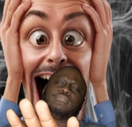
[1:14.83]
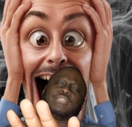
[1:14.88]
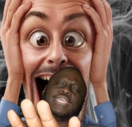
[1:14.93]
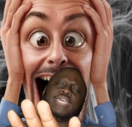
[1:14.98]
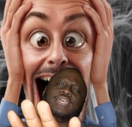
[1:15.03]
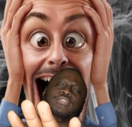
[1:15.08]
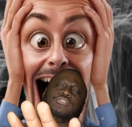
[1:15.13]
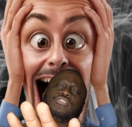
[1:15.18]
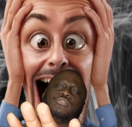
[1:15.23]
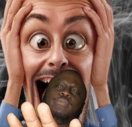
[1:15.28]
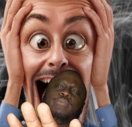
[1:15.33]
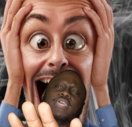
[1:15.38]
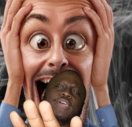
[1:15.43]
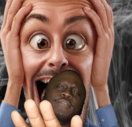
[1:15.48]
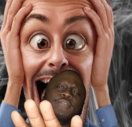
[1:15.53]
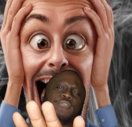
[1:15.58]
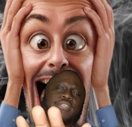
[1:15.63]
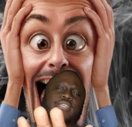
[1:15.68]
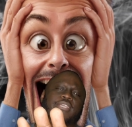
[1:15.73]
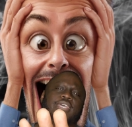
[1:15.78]
again to me
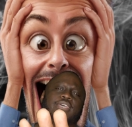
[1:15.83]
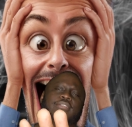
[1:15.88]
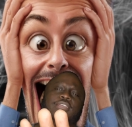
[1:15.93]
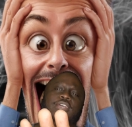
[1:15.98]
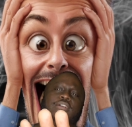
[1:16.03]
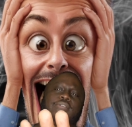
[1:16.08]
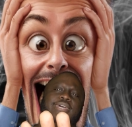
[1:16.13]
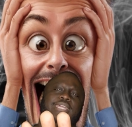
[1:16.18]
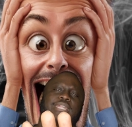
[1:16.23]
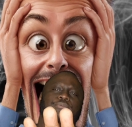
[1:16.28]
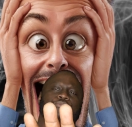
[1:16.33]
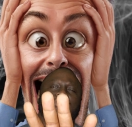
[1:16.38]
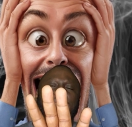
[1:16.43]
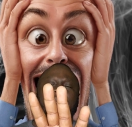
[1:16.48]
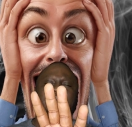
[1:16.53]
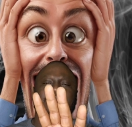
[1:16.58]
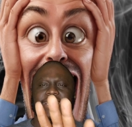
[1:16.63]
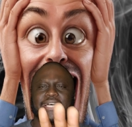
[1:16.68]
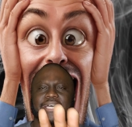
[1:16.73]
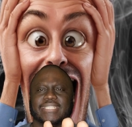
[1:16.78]
ever again. All right, I'm
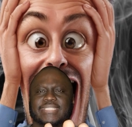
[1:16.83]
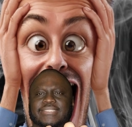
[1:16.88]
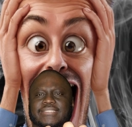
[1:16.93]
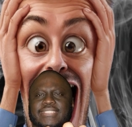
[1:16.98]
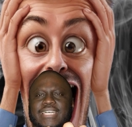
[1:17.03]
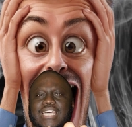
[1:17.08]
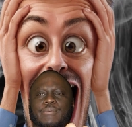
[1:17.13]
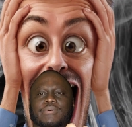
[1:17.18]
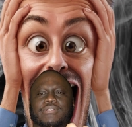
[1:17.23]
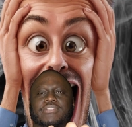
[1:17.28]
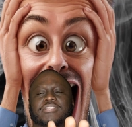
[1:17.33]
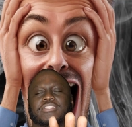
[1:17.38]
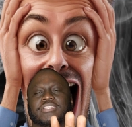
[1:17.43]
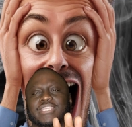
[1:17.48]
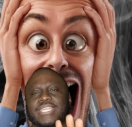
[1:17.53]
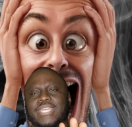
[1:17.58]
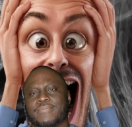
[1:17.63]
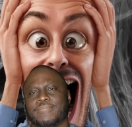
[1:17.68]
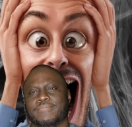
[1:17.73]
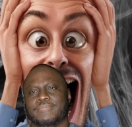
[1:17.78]
traumatized. I don't want to
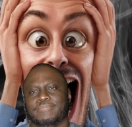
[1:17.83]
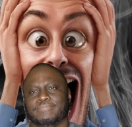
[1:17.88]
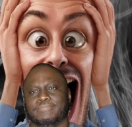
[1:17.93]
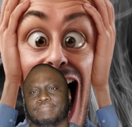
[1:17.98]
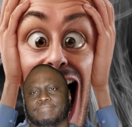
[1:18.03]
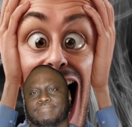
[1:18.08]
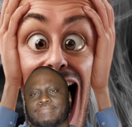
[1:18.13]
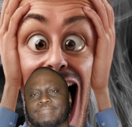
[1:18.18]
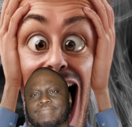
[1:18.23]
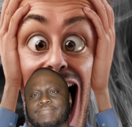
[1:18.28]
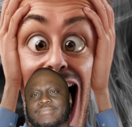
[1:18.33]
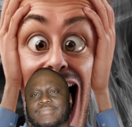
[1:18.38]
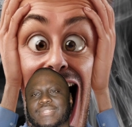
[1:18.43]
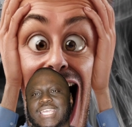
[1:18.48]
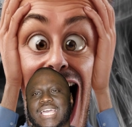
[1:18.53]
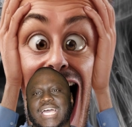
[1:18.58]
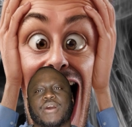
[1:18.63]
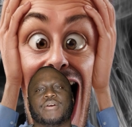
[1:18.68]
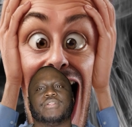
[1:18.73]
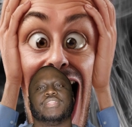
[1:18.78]
see them.
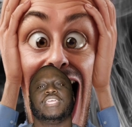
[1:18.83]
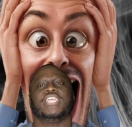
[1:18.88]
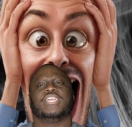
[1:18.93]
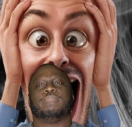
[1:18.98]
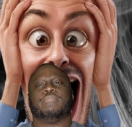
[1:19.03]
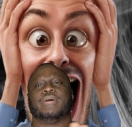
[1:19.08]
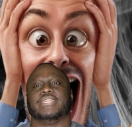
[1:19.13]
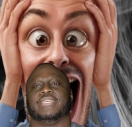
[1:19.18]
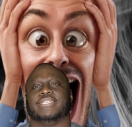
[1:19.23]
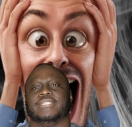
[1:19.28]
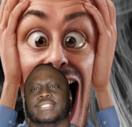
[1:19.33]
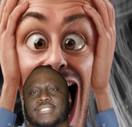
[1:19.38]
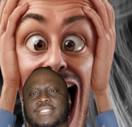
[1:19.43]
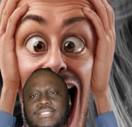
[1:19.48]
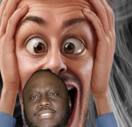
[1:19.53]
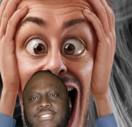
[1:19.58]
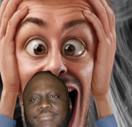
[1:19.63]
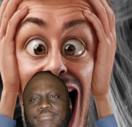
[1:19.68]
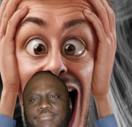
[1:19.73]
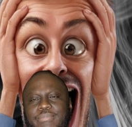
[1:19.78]
I don't hear about it.
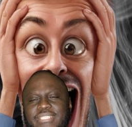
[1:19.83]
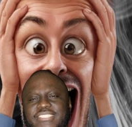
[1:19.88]
But